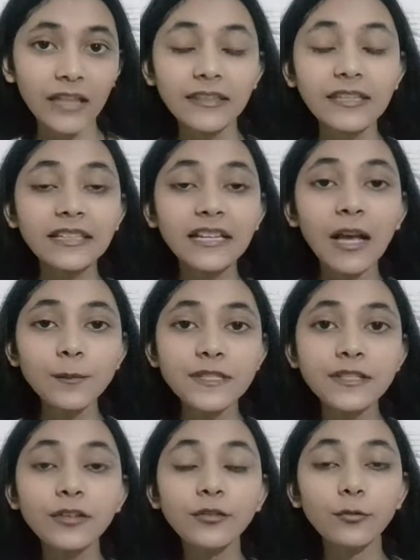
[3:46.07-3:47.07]
Then comes
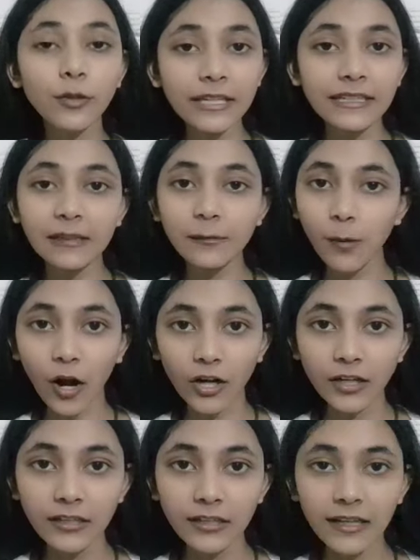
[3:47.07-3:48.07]
the reading
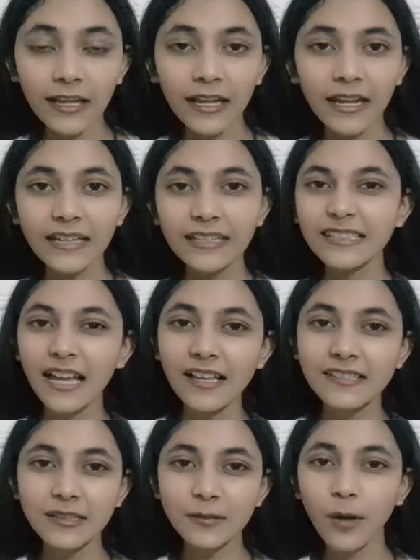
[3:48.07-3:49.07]
part. It
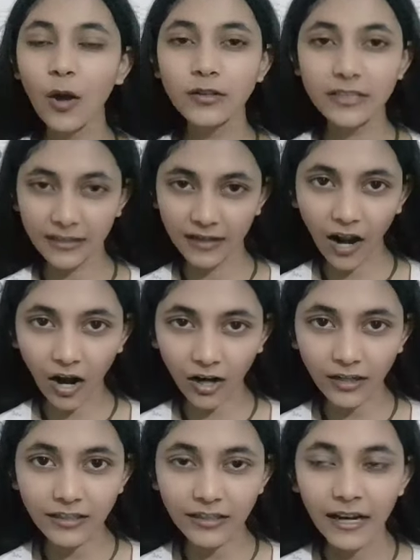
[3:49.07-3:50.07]
lasts about an
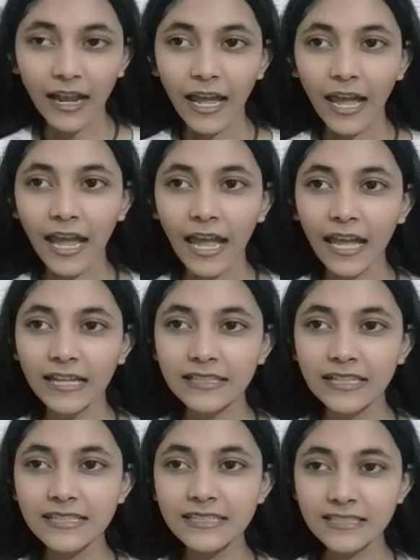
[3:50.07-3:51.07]
hour and
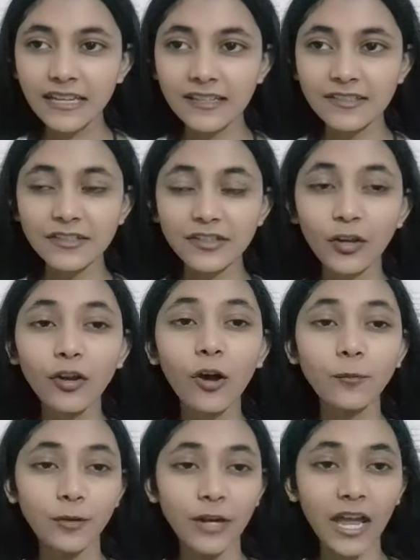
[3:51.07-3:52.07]
it tests your
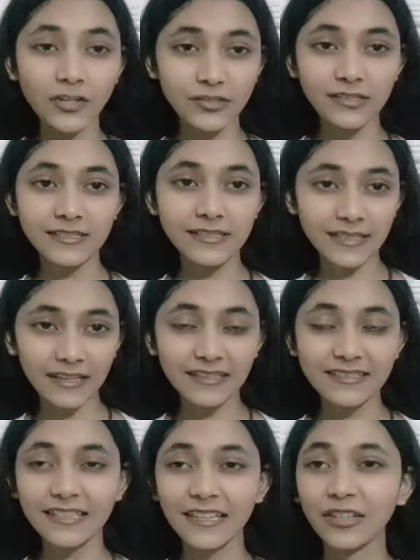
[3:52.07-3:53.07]
comprehension
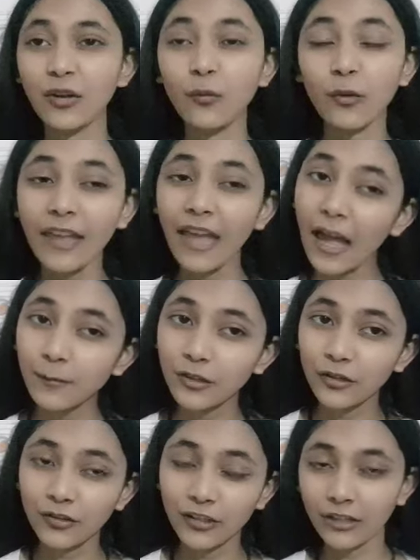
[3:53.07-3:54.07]
skills and your
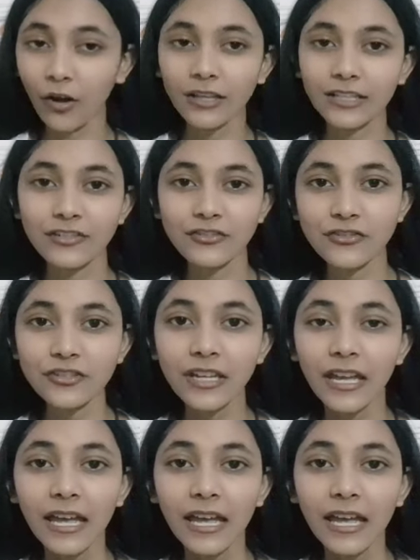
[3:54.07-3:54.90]
vocabulary knowledge.